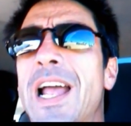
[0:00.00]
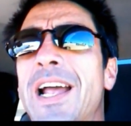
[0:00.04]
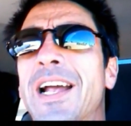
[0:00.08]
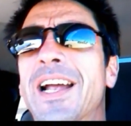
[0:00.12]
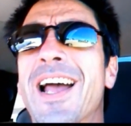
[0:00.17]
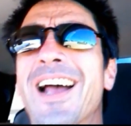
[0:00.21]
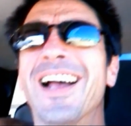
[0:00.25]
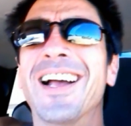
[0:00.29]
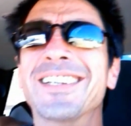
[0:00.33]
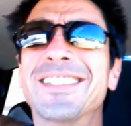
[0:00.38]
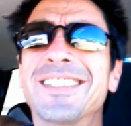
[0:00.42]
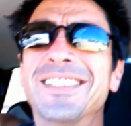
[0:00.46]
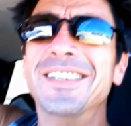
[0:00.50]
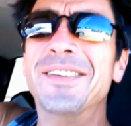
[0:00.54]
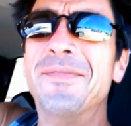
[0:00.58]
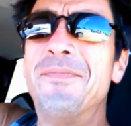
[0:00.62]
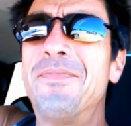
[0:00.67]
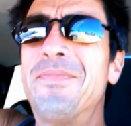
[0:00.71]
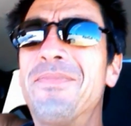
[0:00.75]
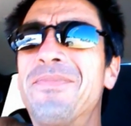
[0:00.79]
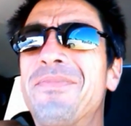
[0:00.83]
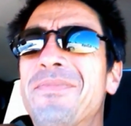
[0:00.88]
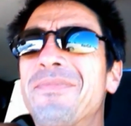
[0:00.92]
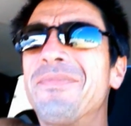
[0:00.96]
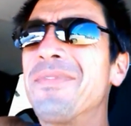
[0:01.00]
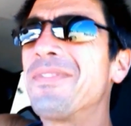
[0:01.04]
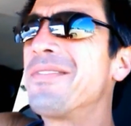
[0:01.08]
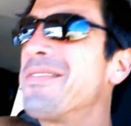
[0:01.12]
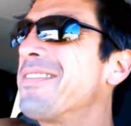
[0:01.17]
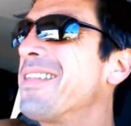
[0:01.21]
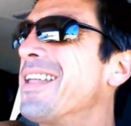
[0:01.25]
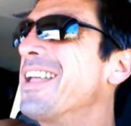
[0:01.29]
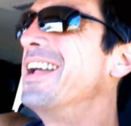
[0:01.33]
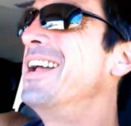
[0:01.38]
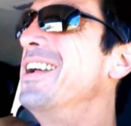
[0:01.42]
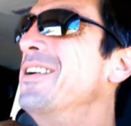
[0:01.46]
Hey guys,
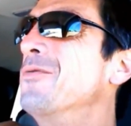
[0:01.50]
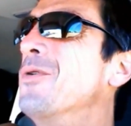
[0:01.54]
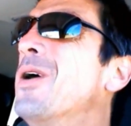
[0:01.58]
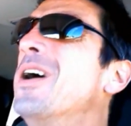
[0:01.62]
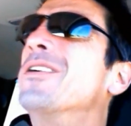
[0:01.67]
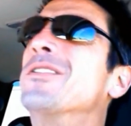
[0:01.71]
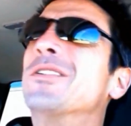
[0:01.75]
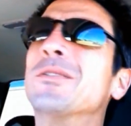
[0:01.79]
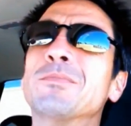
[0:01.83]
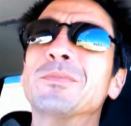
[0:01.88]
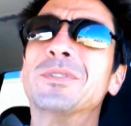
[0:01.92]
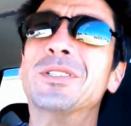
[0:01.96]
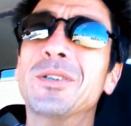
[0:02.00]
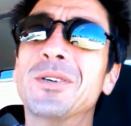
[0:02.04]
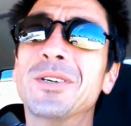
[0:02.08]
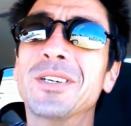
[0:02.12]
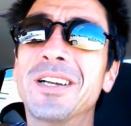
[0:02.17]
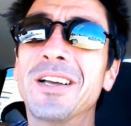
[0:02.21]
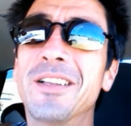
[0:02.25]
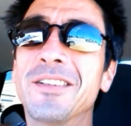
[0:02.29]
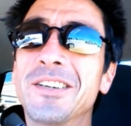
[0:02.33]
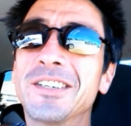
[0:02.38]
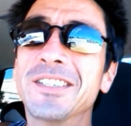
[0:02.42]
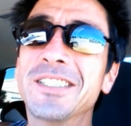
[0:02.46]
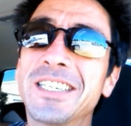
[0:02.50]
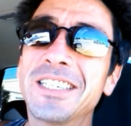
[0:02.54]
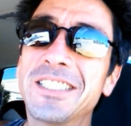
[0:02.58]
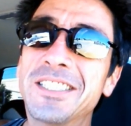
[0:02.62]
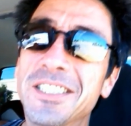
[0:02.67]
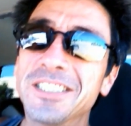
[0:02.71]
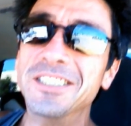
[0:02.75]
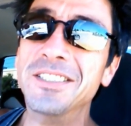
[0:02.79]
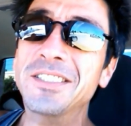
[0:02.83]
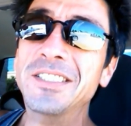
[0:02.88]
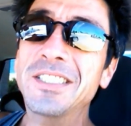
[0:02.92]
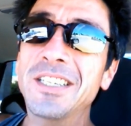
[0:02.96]
and welcome to another
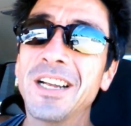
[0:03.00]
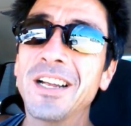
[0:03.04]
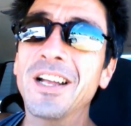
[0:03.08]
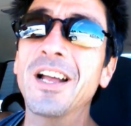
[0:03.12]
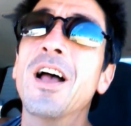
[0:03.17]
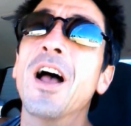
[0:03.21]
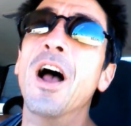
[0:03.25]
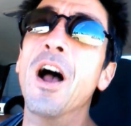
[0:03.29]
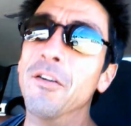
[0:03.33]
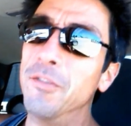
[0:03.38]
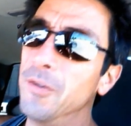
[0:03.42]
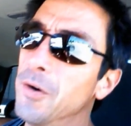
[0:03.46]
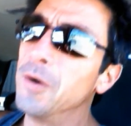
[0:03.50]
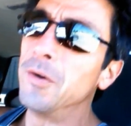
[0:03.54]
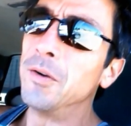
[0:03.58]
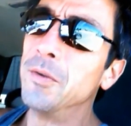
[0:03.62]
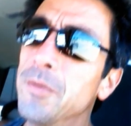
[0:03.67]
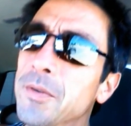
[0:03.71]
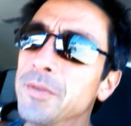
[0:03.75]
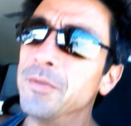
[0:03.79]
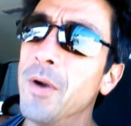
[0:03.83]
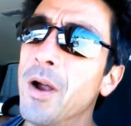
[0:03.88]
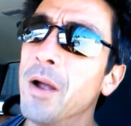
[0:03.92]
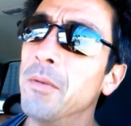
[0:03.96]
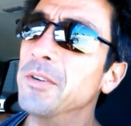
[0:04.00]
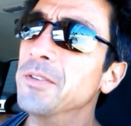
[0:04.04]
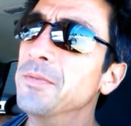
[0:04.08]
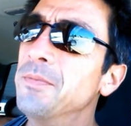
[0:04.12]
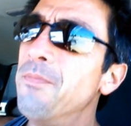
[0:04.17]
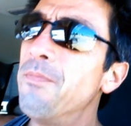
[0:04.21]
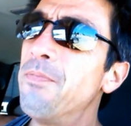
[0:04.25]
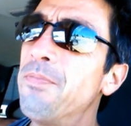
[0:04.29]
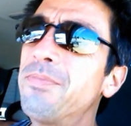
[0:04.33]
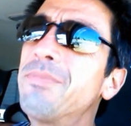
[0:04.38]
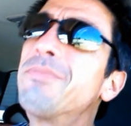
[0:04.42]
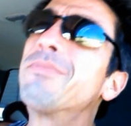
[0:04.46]
edition of Rolling with Robert,
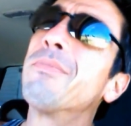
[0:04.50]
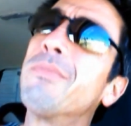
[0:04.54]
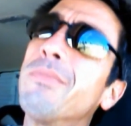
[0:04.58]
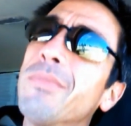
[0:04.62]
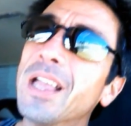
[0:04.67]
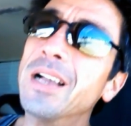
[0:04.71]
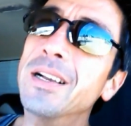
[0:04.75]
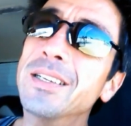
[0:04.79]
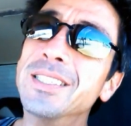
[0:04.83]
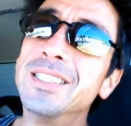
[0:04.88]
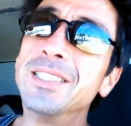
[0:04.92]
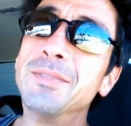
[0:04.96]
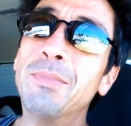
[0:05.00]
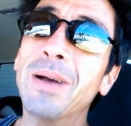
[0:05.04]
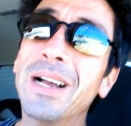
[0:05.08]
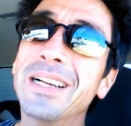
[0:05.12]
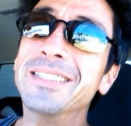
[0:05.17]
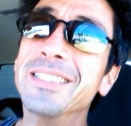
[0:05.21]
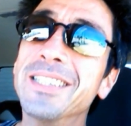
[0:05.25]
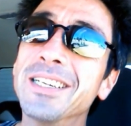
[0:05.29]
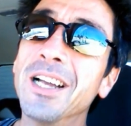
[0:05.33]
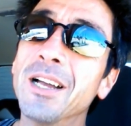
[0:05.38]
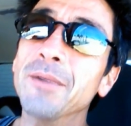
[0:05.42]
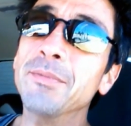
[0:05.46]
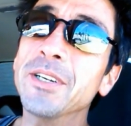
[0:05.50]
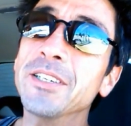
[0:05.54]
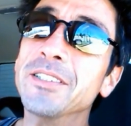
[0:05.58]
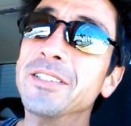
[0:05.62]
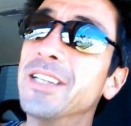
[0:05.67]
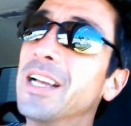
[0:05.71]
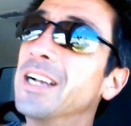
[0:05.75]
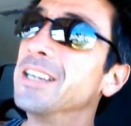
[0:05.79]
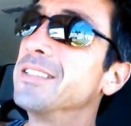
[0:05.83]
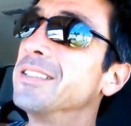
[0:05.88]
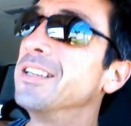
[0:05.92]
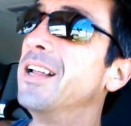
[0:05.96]
spicing up your
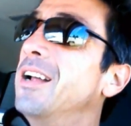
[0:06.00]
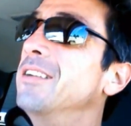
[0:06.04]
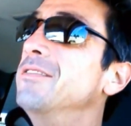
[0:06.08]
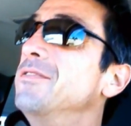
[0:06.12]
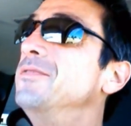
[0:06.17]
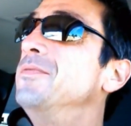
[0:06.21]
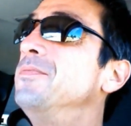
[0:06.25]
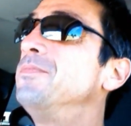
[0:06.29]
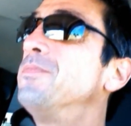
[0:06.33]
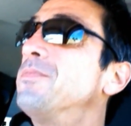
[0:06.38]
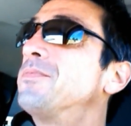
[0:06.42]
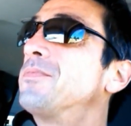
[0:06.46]
sex life.